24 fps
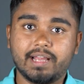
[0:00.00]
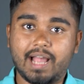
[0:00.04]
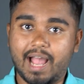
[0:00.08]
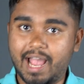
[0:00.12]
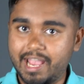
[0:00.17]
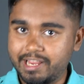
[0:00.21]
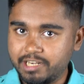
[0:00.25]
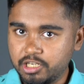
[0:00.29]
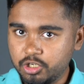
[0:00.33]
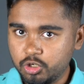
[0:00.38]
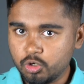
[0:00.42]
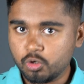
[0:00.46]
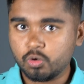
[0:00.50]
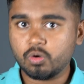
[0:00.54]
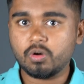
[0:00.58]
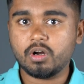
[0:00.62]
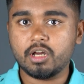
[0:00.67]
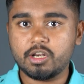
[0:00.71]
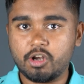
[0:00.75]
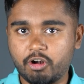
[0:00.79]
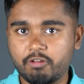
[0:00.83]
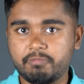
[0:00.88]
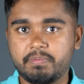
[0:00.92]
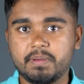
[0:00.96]
I know a
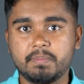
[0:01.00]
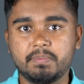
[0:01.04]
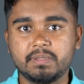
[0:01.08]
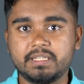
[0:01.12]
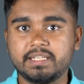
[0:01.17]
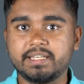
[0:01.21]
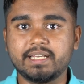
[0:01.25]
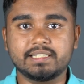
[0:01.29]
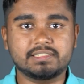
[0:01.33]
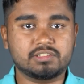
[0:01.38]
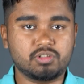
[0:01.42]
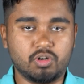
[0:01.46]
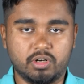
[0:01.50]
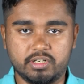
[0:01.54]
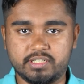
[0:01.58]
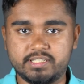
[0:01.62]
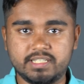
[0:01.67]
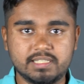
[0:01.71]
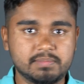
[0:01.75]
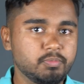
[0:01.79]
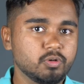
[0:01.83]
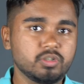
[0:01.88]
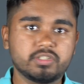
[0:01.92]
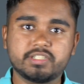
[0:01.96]
lot of people think astrology
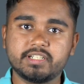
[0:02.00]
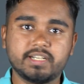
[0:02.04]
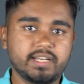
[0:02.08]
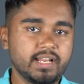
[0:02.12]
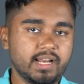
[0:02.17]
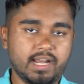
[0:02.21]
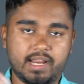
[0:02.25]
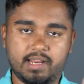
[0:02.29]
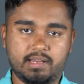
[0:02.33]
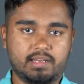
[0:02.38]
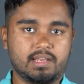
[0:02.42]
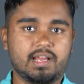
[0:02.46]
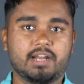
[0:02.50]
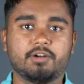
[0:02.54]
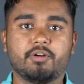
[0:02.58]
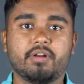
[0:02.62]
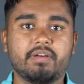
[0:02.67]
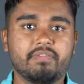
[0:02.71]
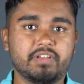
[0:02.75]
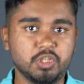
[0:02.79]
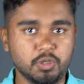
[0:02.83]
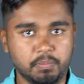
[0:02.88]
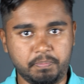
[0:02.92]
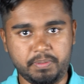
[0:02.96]
is bullshit and I don't
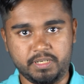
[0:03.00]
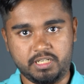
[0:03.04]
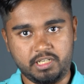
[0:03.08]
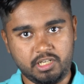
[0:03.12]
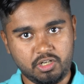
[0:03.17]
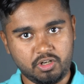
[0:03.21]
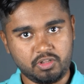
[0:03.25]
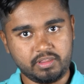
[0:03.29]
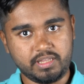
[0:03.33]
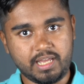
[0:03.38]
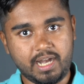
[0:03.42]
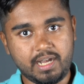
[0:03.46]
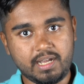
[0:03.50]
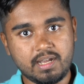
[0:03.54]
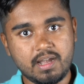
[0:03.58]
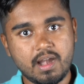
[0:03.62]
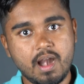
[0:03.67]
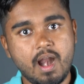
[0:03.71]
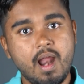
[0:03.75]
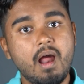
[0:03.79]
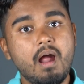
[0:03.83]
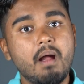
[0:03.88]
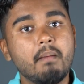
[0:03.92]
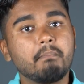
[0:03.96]
have any opinion on that.
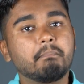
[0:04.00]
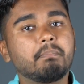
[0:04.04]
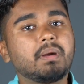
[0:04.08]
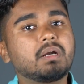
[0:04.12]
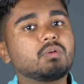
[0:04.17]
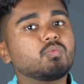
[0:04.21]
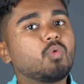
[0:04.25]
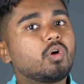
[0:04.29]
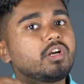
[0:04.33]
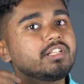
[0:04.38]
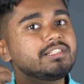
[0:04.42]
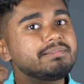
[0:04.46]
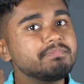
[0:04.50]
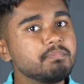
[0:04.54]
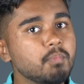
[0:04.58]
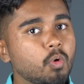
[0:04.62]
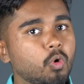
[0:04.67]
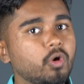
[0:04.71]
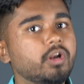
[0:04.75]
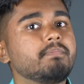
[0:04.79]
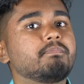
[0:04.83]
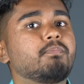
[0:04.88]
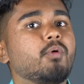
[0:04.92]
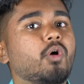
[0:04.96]
But what is
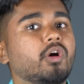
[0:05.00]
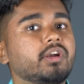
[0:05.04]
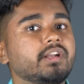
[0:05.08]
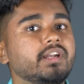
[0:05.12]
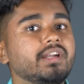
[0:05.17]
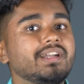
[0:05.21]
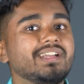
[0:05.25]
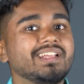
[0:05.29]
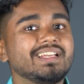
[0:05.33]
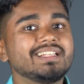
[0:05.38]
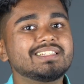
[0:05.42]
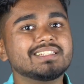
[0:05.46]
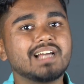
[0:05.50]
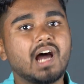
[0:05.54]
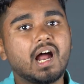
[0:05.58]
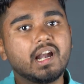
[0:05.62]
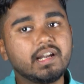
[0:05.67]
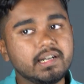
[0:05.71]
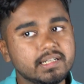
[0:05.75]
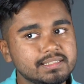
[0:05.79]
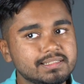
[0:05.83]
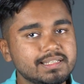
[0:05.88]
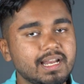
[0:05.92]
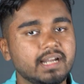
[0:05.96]
more important is
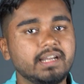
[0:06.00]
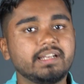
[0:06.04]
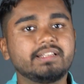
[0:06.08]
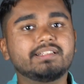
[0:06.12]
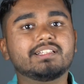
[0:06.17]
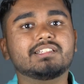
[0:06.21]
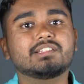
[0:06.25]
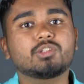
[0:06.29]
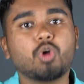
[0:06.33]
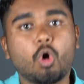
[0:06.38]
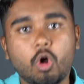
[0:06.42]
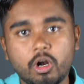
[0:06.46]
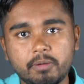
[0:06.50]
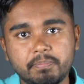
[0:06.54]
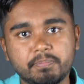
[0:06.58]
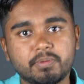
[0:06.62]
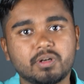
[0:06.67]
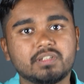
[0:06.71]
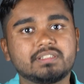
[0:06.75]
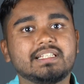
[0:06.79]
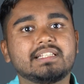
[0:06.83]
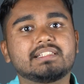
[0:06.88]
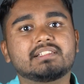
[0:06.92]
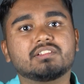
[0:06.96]
understanding the thought
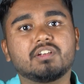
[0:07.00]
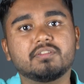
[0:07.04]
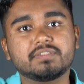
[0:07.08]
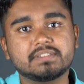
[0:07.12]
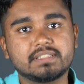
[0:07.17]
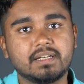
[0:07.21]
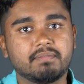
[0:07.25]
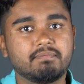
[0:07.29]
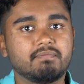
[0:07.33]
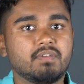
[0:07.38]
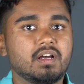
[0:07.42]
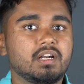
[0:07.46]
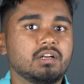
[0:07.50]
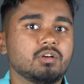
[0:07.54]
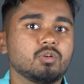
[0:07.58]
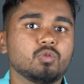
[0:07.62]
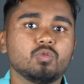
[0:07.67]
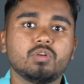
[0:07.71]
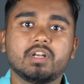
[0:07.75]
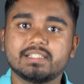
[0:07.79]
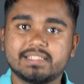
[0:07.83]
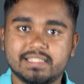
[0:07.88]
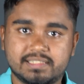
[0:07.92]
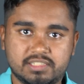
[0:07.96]
process of someone
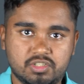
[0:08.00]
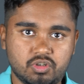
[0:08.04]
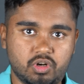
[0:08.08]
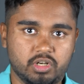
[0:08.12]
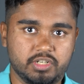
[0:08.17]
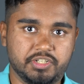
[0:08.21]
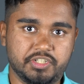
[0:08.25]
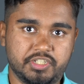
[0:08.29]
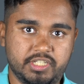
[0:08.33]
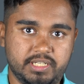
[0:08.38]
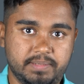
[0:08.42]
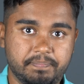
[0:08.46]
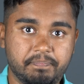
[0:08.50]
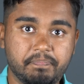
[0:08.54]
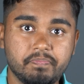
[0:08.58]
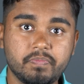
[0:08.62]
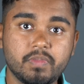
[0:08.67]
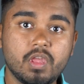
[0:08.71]
who does astrology.